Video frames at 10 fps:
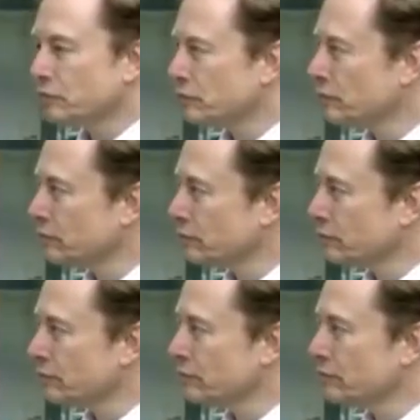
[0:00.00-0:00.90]

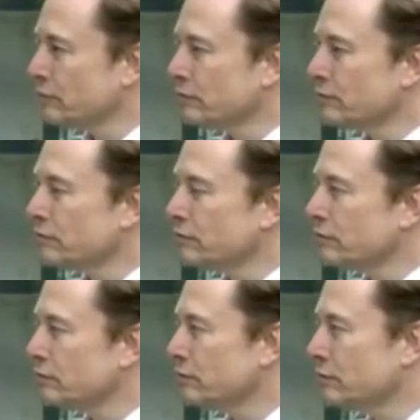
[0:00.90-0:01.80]

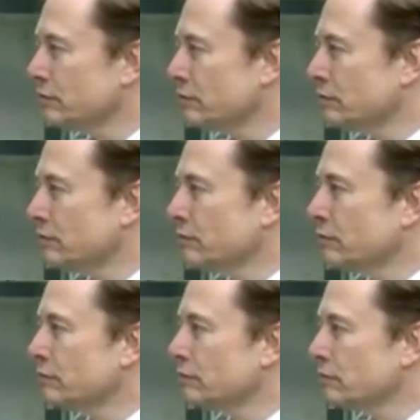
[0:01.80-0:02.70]

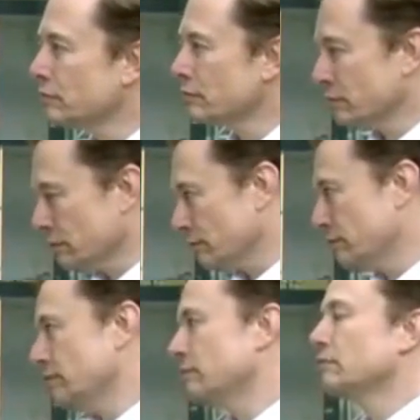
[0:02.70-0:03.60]

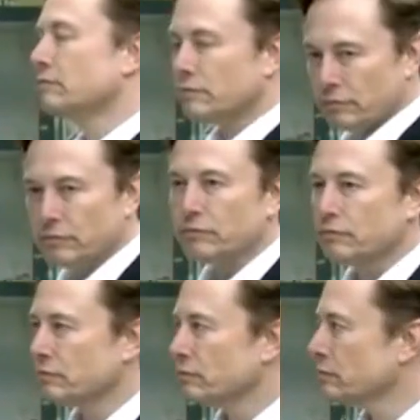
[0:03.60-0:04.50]

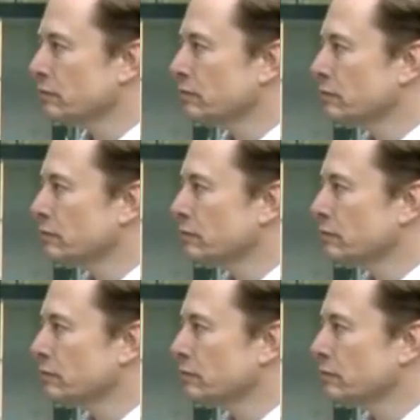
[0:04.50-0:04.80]
(silent)